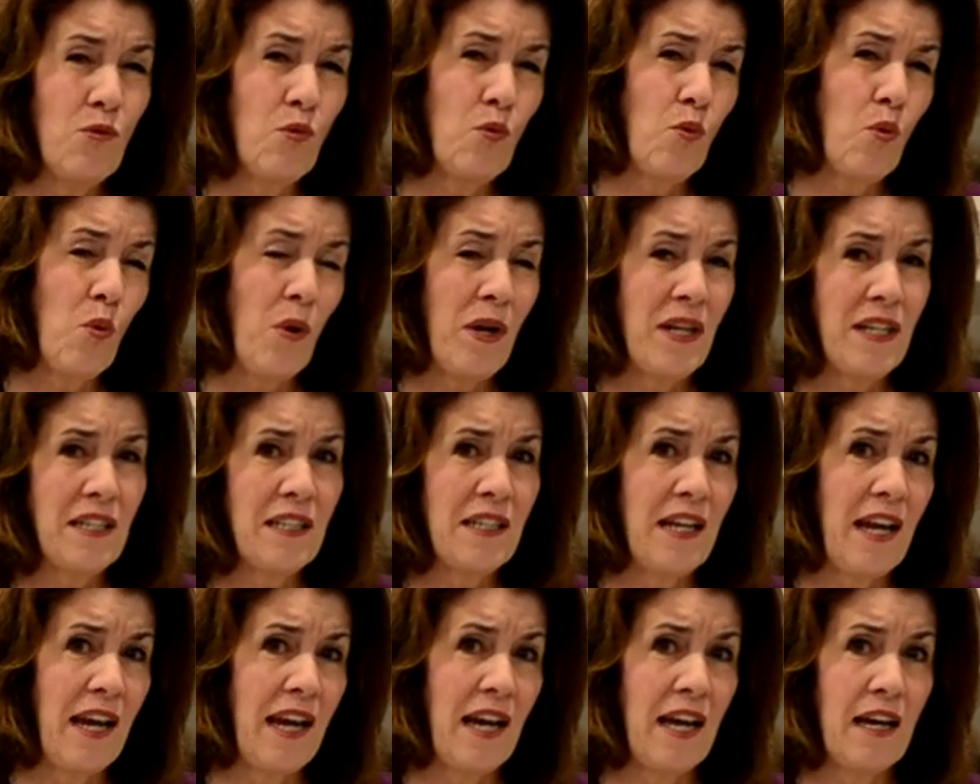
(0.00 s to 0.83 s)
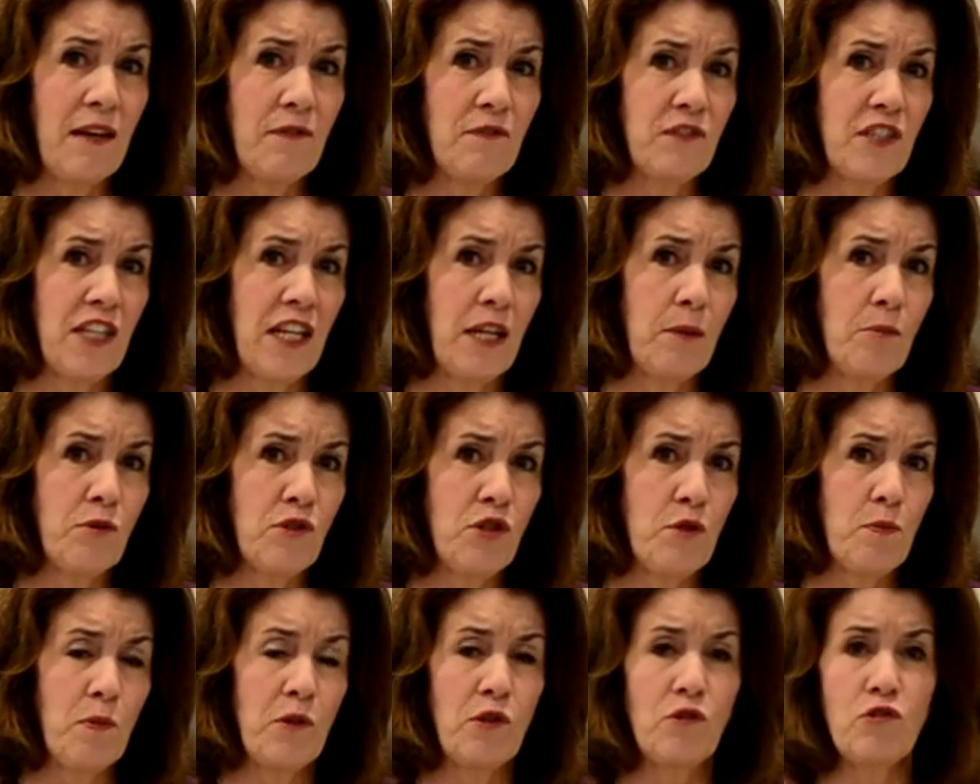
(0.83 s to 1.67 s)
one and a half
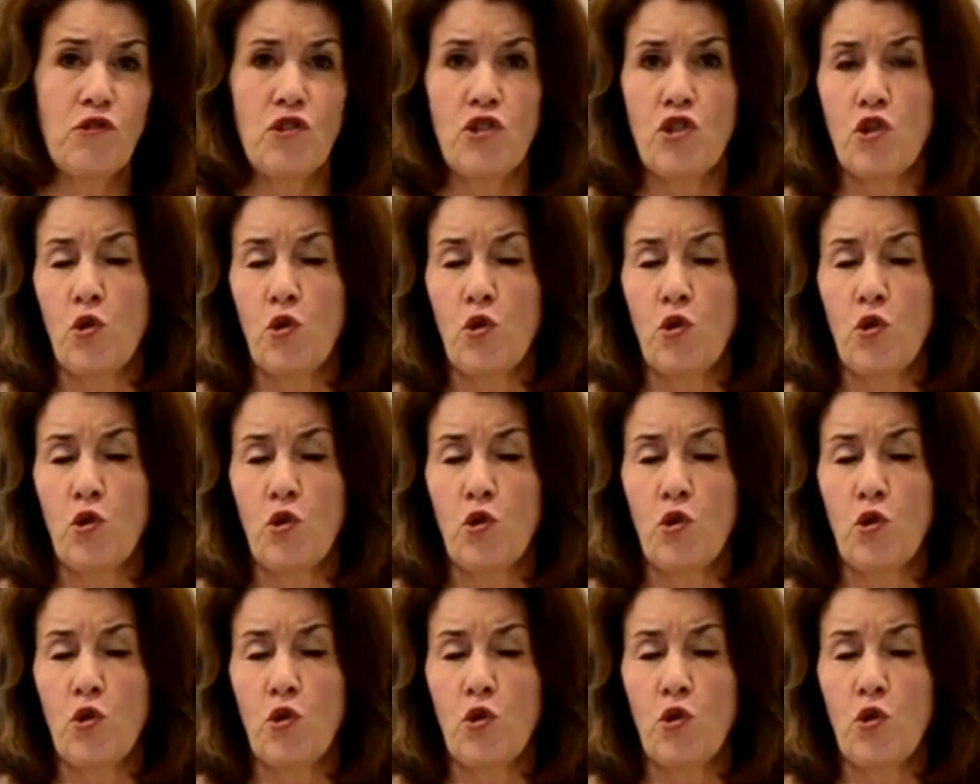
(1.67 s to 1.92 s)
tablespoons,